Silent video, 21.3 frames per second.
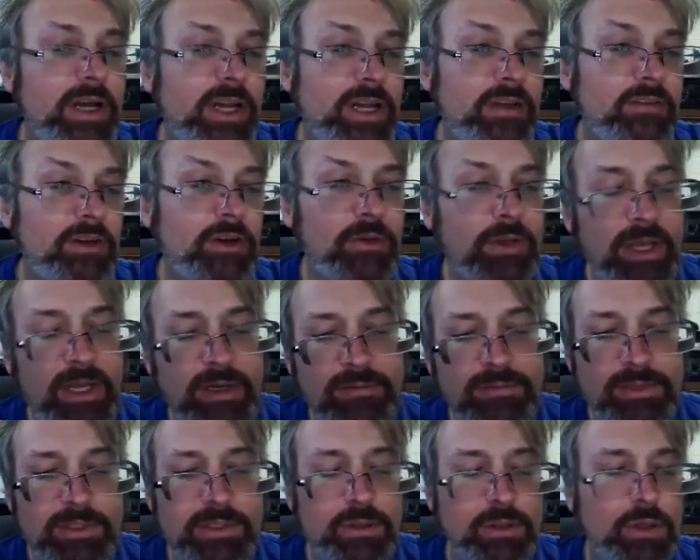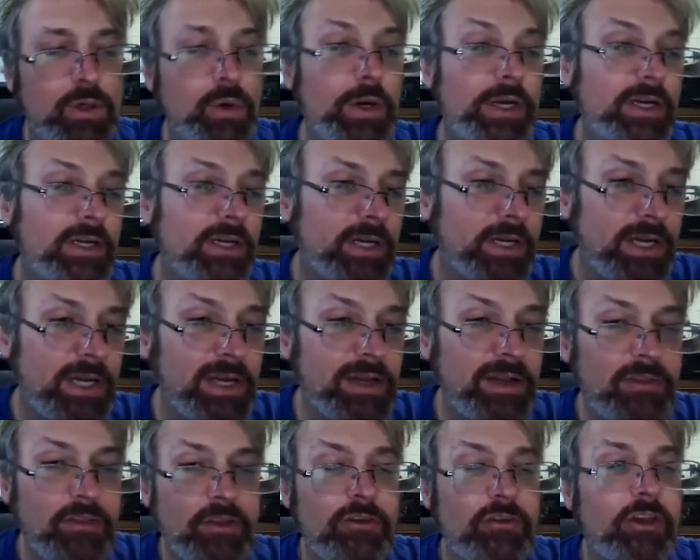If you do that, quick
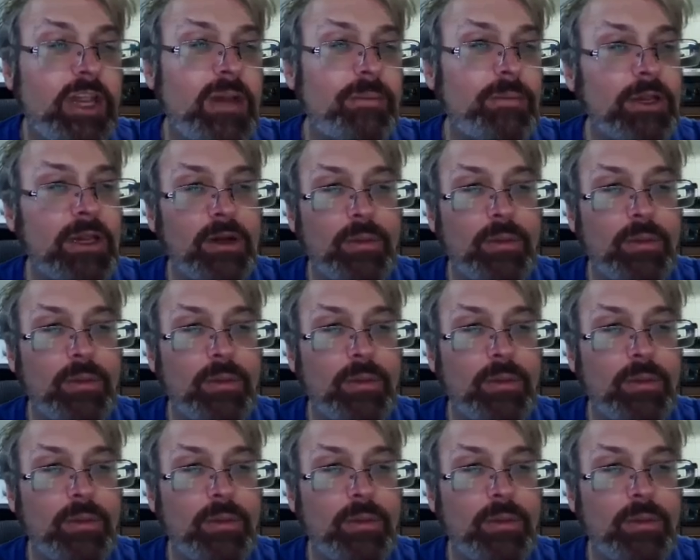hitting the escape key